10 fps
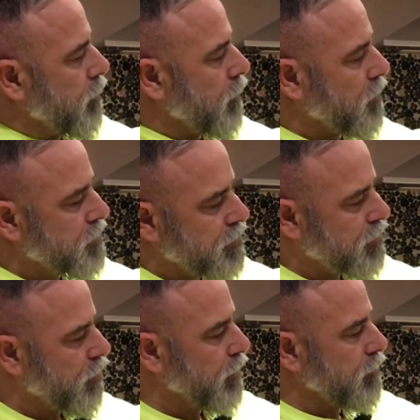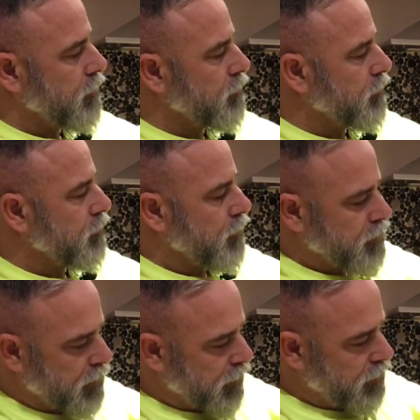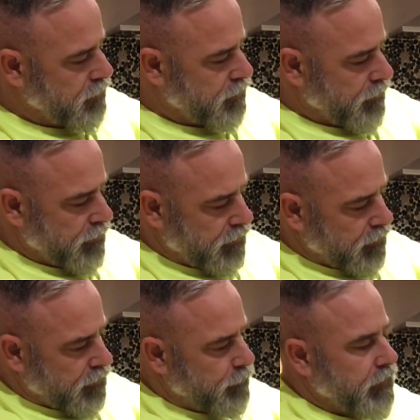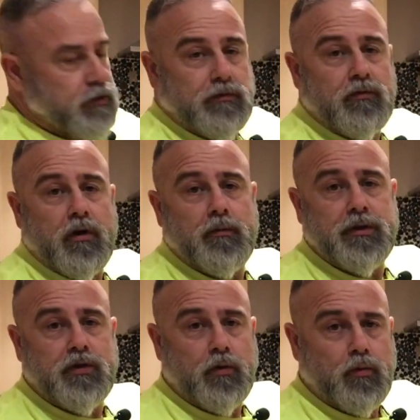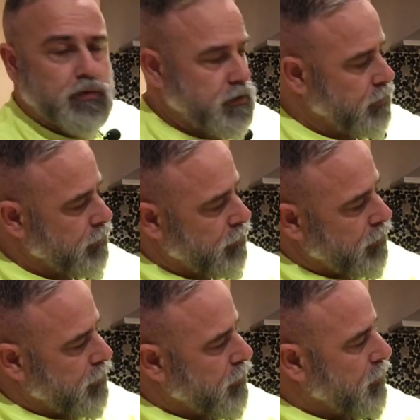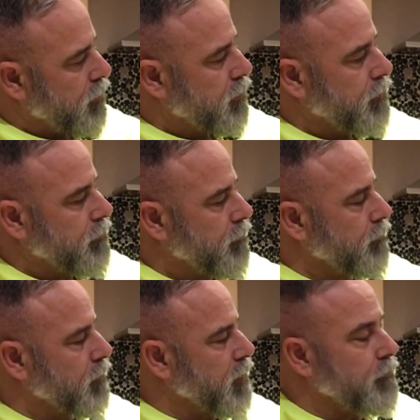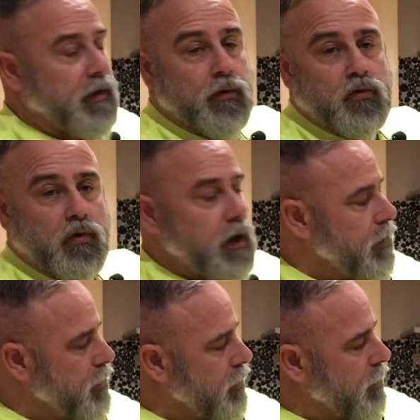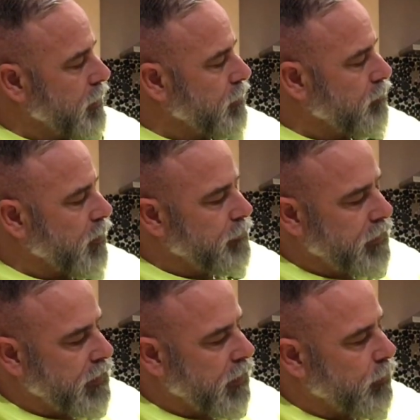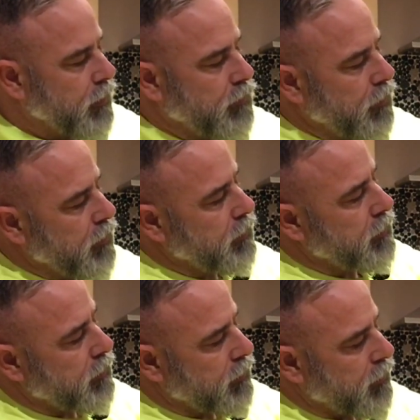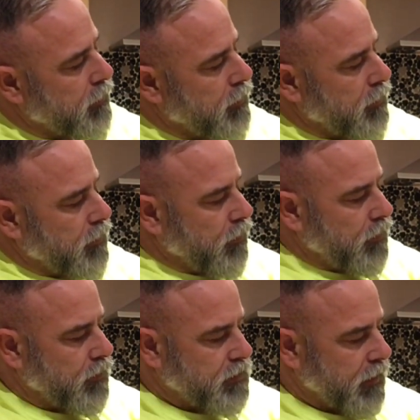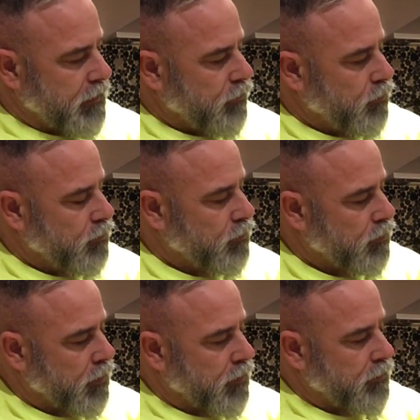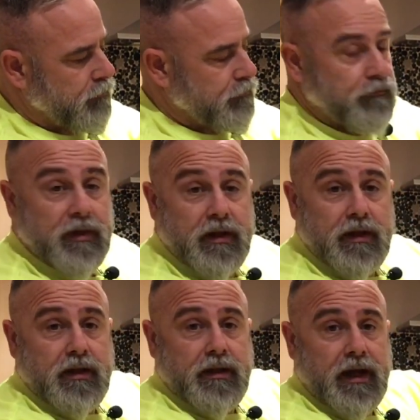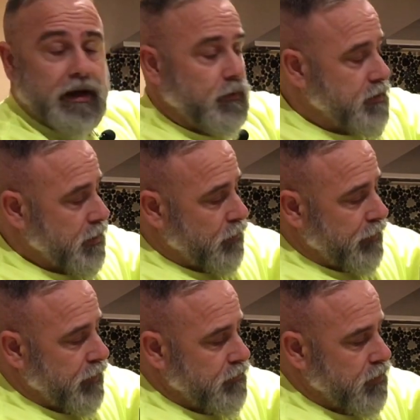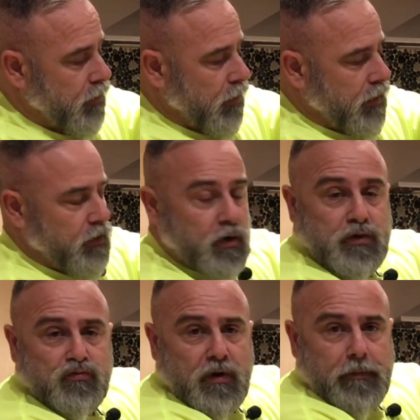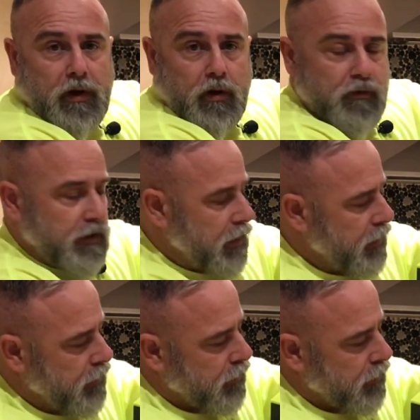Nice design, nice colours, to match the Ryobi tools, the gunmetal grey and the Ryobi yellowy green. Got a nice handle. The handle itself here has got like a nice rubber overlay